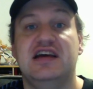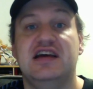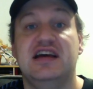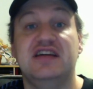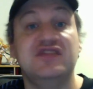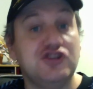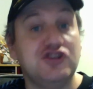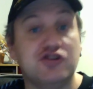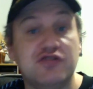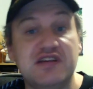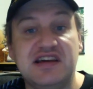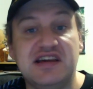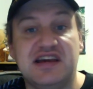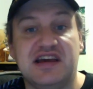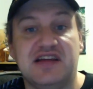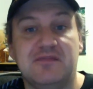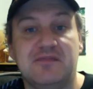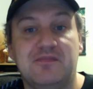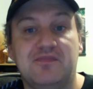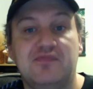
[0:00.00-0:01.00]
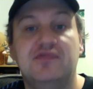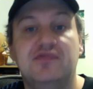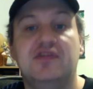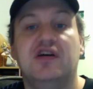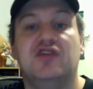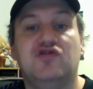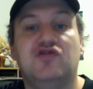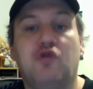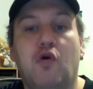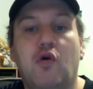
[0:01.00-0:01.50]
It's a trinket,
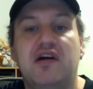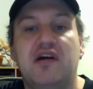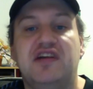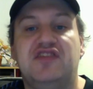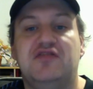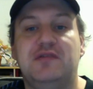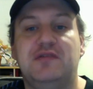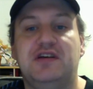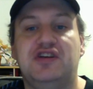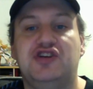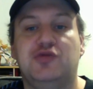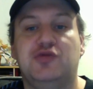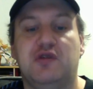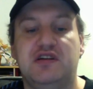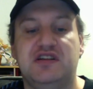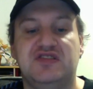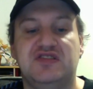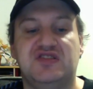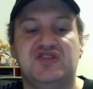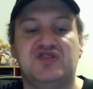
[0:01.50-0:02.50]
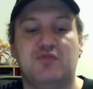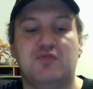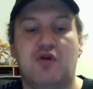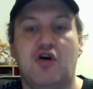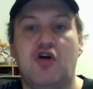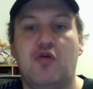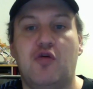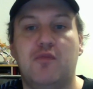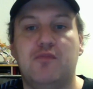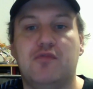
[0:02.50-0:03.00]
a toy to be enjoyed in
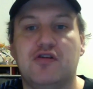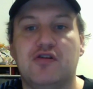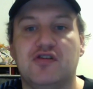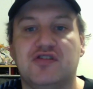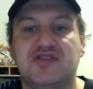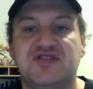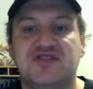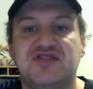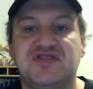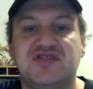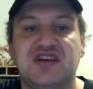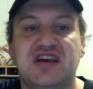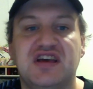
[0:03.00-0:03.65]
small bursts.